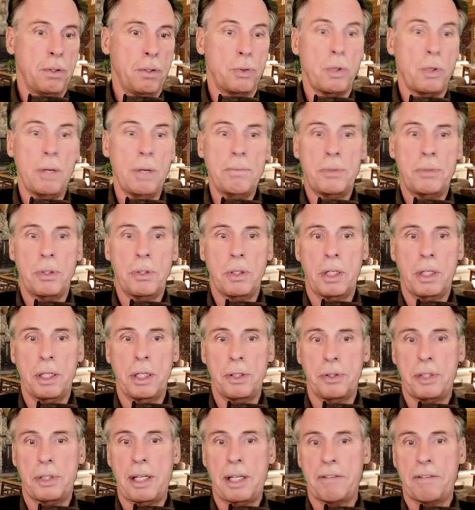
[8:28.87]
Trump took it
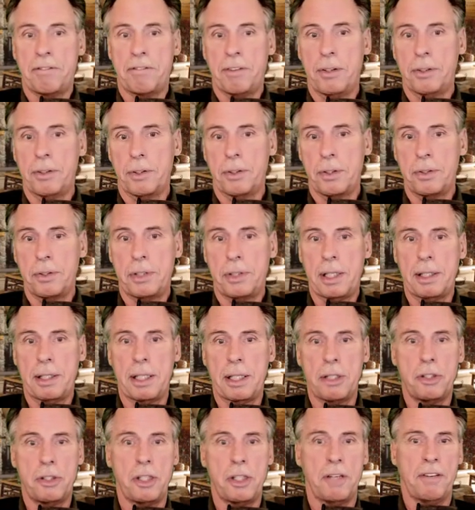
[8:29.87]
a step further and said
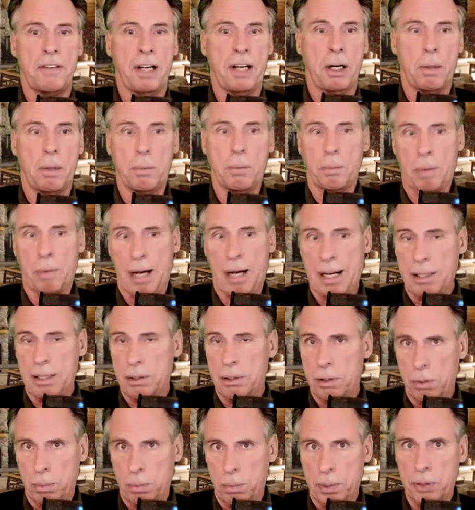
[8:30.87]
that Schiff helped
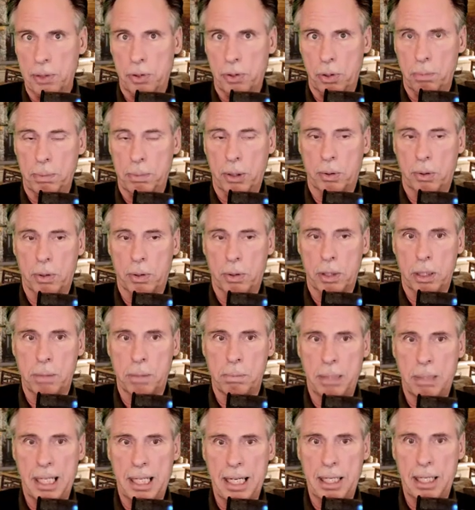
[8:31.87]
write the whistleblower
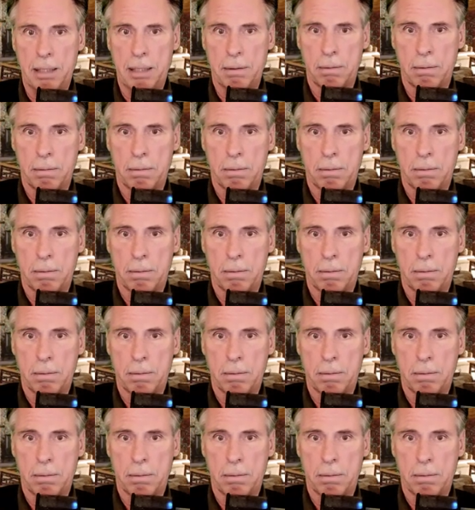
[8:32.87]
complaint.